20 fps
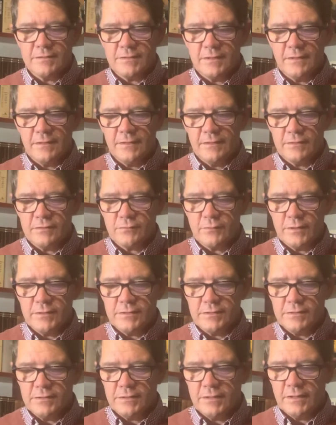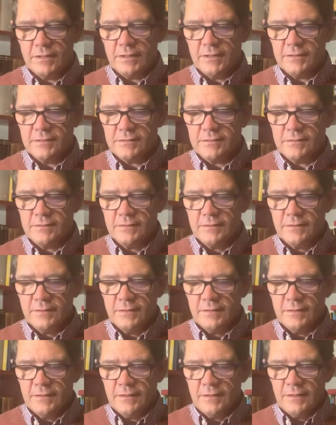seen in 20 years.
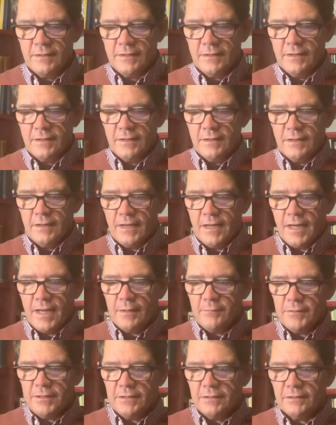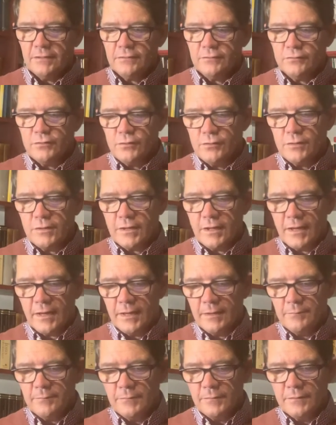Emile
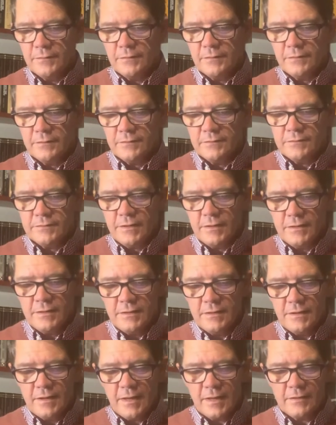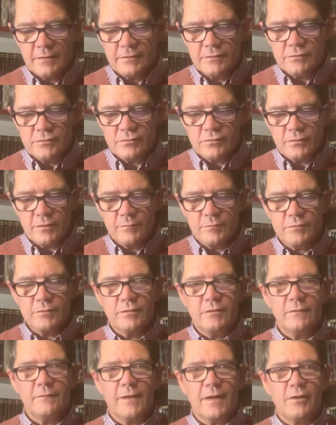Durkheim, he had a
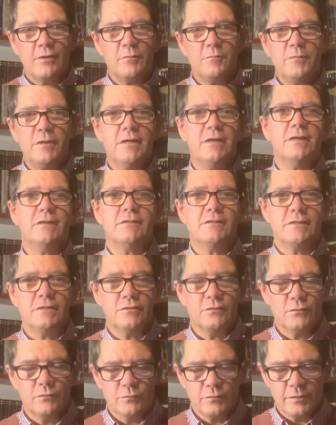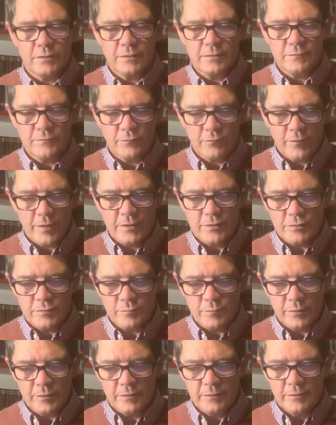description of anomie, as he called it, he's
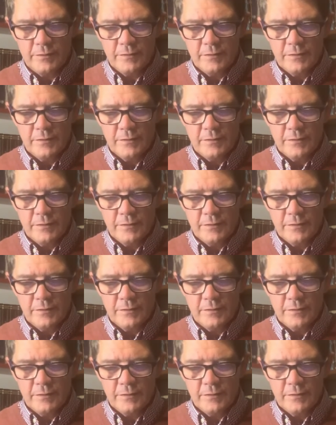Frenchman,